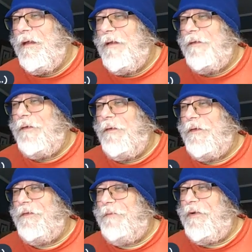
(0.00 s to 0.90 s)
Sold the
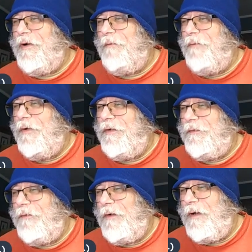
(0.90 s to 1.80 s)
Spirit books
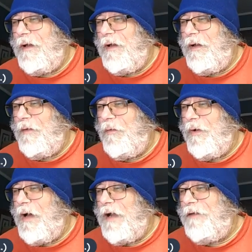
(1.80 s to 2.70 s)
for uh,
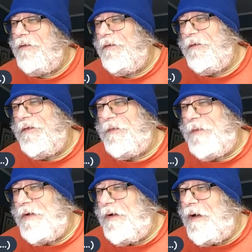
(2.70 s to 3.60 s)
Will Eisner's The
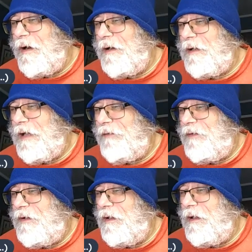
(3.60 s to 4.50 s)
Spirit archive
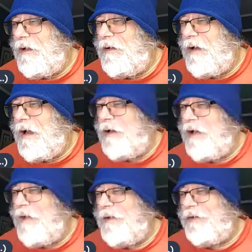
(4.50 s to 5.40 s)
co- uh,
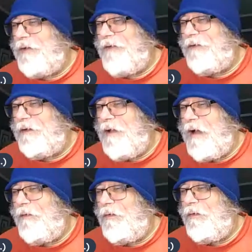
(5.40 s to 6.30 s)
comic graphic
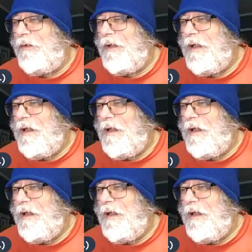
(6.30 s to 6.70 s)
novel.